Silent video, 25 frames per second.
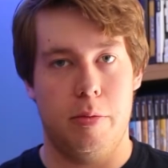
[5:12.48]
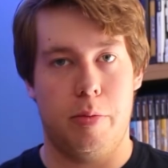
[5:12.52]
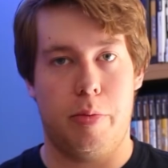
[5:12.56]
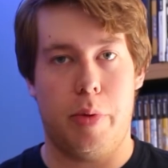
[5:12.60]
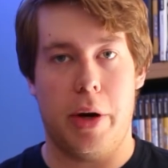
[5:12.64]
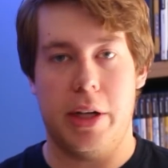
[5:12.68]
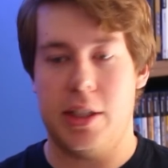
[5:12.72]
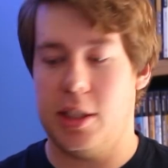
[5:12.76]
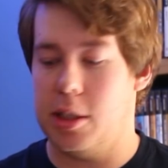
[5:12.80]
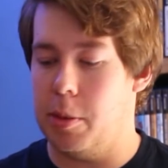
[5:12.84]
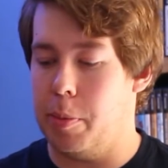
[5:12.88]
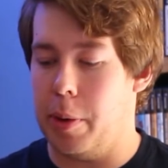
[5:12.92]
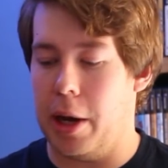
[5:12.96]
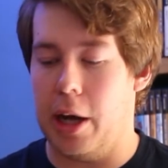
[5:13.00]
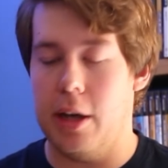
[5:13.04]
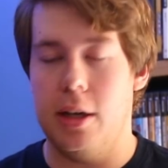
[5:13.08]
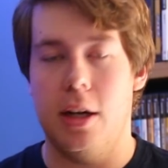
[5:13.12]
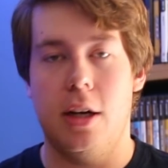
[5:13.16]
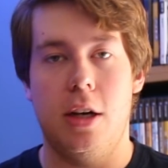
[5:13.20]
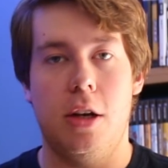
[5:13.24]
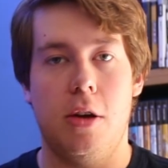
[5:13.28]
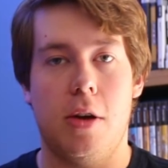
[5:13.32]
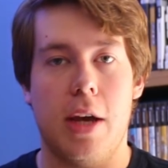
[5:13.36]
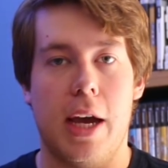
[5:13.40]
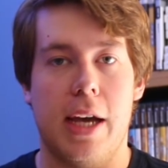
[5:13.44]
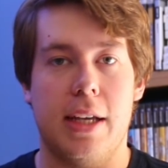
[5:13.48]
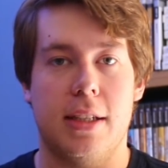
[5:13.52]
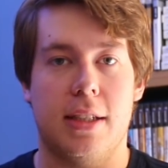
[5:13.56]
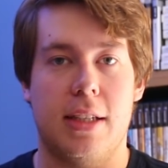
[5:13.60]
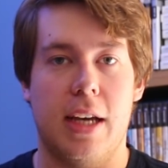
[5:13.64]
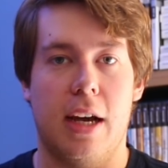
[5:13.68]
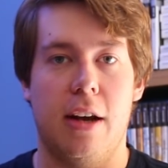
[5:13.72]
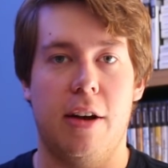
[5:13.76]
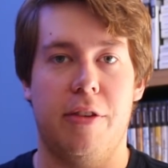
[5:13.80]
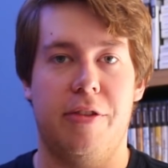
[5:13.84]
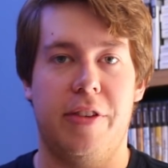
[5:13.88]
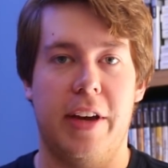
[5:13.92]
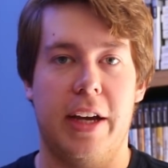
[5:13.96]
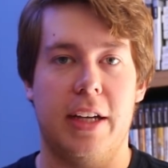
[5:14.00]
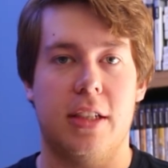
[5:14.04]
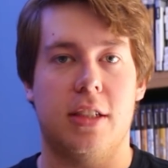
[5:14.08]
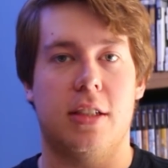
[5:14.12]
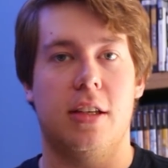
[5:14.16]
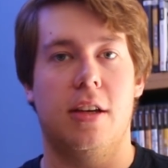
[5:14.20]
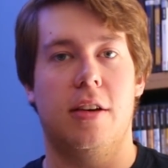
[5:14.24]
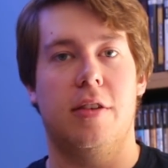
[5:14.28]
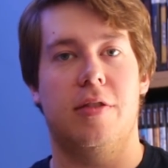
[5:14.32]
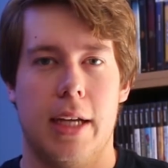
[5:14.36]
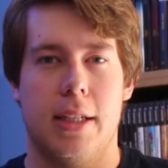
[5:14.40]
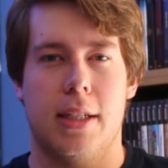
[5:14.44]
Press the button and you get sound effects
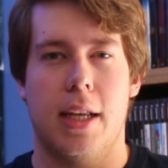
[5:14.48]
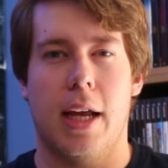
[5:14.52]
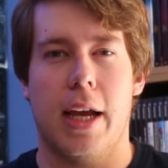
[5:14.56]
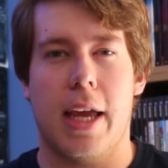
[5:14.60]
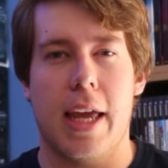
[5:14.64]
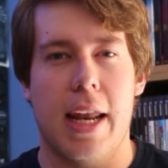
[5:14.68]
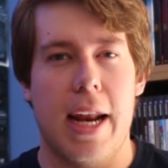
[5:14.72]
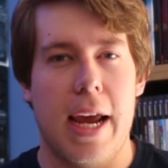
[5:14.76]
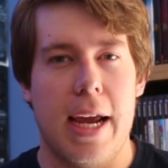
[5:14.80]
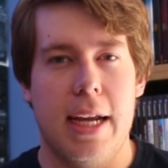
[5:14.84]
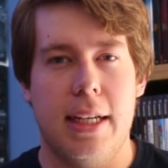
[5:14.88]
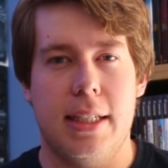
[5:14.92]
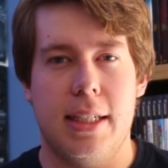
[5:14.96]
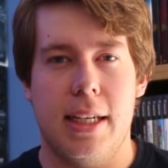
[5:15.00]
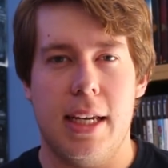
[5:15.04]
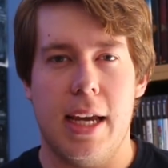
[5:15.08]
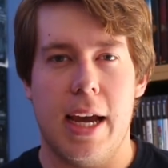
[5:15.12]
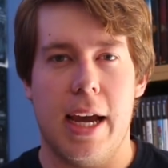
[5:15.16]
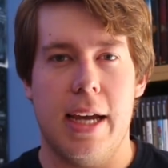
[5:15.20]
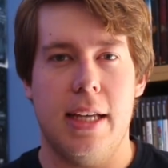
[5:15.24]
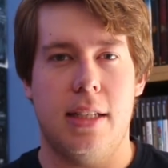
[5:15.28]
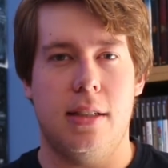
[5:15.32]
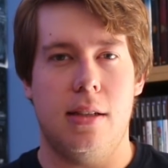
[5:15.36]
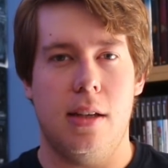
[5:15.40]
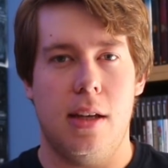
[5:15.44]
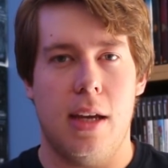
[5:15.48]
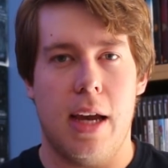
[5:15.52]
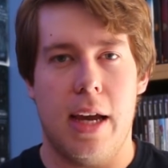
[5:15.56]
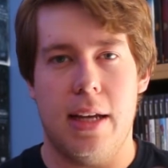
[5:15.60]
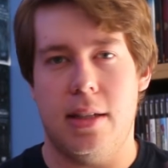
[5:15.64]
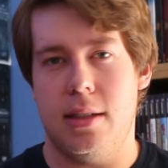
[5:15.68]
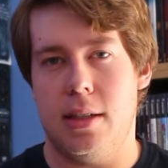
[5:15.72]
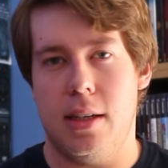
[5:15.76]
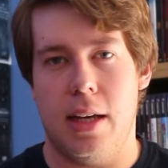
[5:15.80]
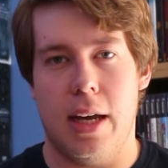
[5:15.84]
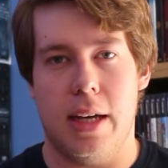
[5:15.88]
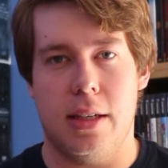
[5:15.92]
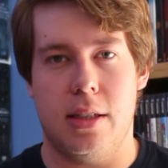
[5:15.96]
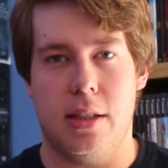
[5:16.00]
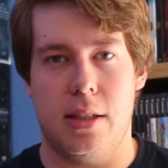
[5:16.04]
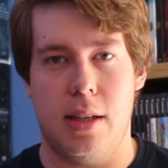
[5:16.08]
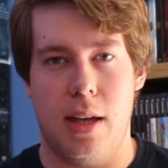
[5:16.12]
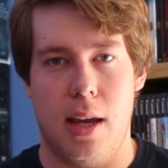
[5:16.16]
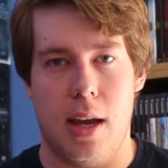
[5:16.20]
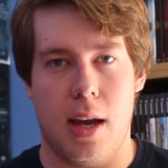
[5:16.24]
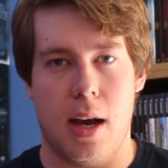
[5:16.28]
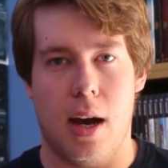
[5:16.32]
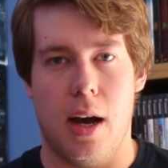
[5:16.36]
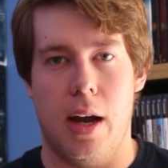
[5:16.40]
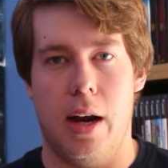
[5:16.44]
of, it's like an
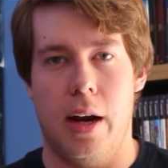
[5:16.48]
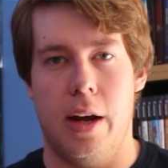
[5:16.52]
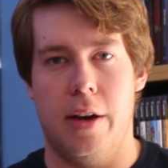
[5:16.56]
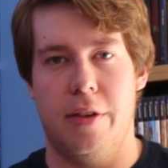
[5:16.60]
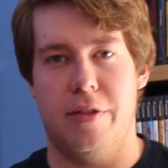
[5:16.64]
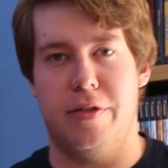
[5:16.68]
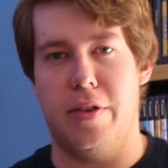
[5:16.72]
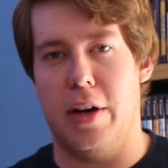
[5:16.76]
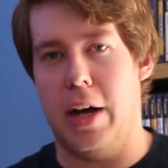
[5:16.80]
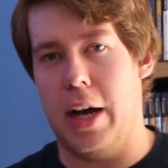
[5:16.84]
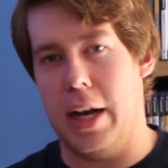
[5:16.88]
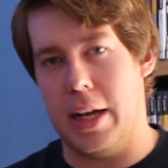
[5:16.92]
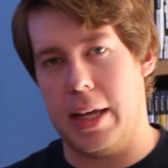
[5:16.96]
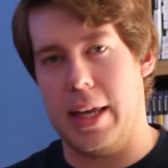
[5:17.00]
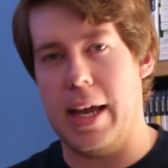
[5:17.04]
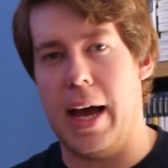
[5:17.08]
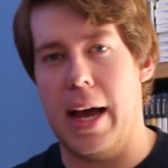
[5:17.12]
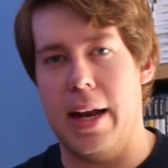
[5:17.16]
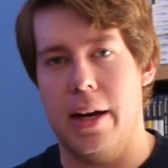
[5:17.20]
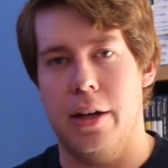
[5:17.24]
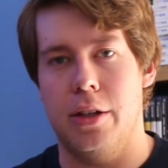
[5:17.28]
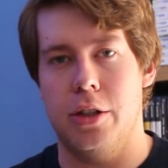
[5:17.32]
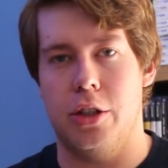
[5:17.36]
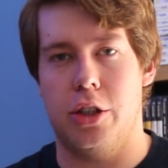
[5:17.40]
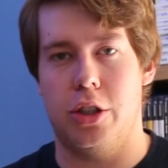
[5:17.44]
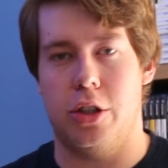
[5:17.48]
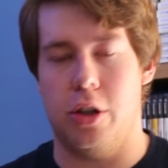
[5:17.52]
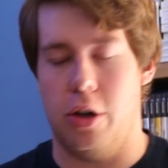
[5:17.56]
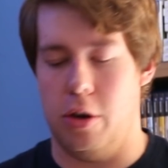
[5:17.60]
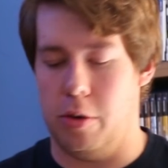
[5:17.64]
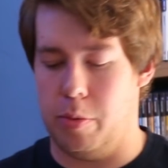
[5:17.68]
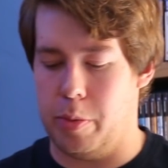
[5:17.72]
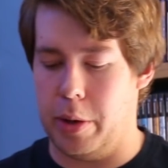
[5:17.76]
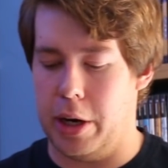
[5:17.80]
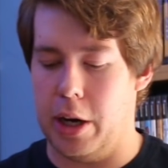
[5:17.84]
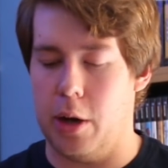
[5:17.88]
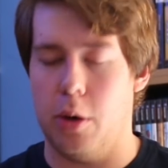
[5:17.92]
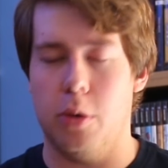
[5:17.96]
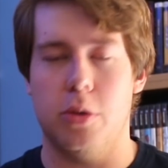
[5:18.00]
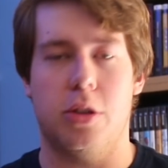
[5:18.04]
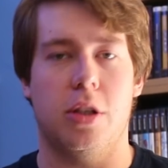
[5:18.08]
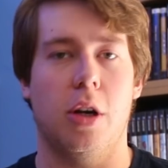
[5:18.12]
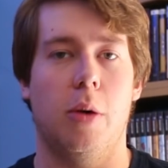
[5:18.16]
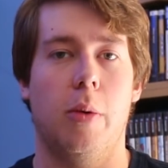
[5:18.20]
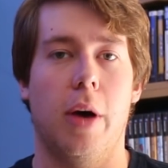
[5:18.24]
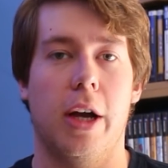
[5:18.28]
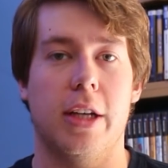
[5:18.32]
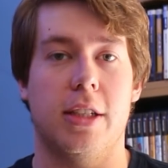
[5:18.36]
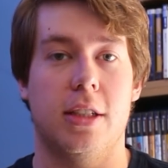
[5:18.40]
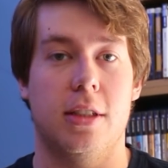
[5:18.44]
AT-ST kind of cannon shoot, but it
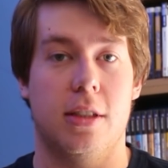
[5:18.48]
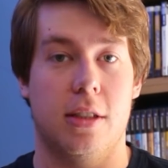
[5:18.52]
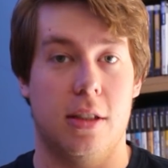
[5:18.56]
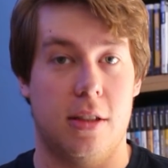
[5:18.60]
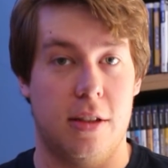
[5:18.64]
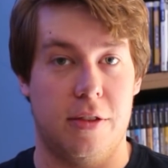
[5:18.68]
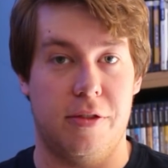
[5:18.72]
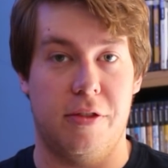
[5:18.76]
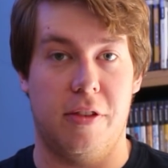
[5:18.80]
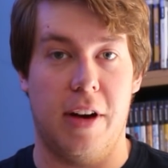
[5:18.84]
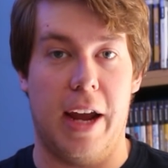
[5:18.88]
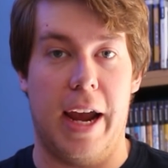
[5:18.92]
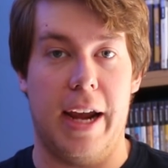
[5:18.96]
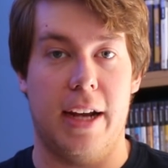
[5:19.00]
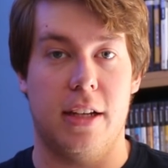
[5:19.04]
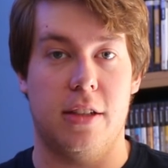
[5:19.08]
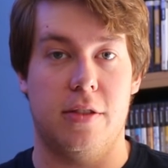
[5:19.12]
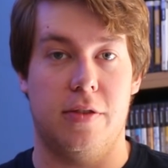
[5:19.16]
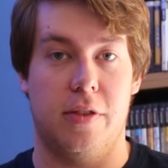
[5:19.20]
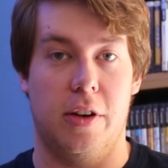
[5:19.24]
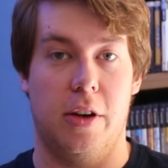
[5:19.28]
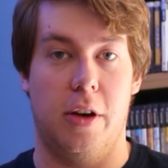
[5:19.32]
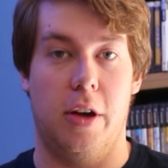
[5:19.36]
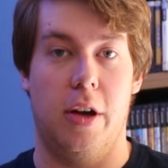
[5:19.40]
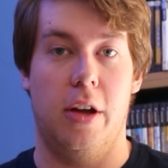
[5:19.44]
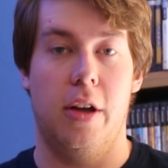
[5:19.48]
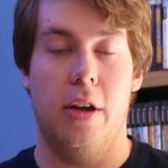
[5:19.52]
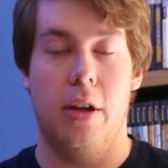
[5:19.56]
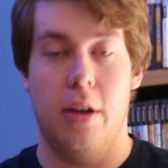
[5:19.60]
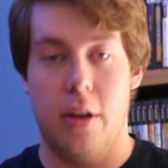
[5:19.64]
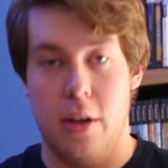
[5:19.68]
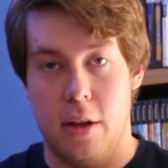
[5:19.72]
also works as a deflect for